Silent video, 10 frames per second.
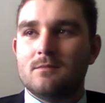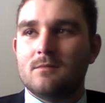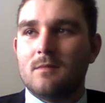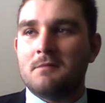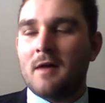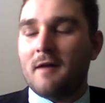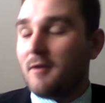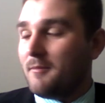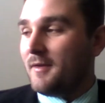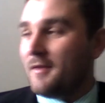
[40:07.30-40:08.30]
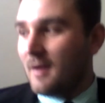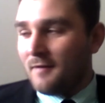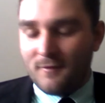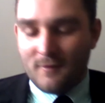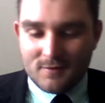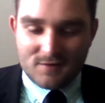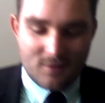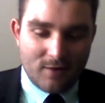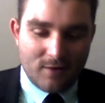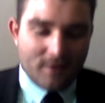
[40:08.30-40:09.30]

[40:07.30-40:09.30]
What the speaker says: I've never been to Latvia, so I don't